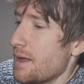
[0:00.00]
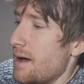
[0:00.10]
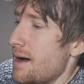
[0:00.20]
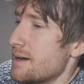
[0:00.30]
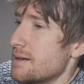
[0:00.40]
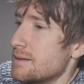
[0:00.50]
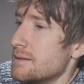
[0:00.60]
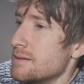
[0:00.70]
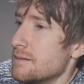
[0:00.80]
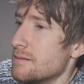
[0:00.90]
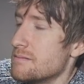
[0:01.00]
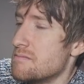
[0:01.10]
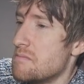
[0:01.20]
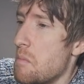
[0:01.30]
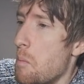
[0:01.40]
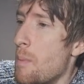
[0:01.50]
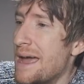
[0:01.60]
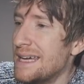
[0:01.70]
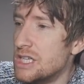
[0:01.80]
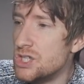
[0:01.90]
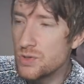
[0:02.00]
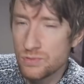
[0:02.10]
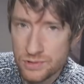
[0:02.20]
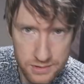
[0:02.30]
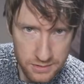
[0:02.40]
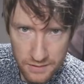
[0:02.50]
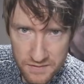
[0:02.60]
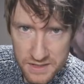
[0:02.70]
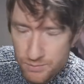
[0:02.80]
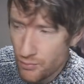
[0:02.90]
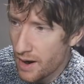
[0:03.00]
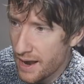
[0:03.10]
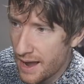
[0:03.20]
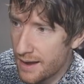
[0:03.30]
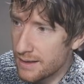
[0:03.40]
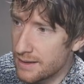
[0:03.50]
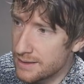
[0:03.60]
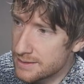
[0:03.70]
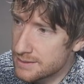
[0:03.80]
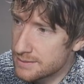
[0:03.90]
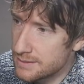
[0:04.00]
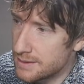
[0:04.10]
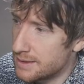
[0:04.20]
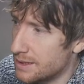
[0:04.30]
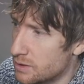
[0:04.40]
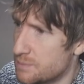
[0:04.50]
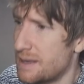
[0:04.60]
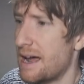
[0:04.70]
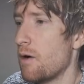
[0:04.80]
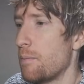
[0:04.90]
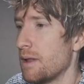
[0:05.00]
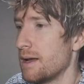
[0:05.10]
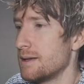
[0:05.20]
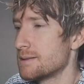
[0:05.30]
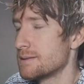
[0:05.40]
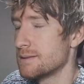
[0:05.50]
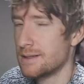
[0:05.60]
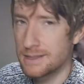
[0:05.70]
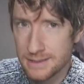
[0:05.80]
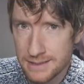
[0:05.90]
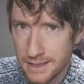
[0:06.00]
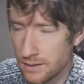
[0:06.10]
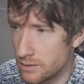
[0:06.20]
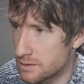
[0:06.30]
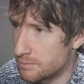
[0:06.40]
I can make use of this bright highlight. It looks a bit out of place, and as I said, it looks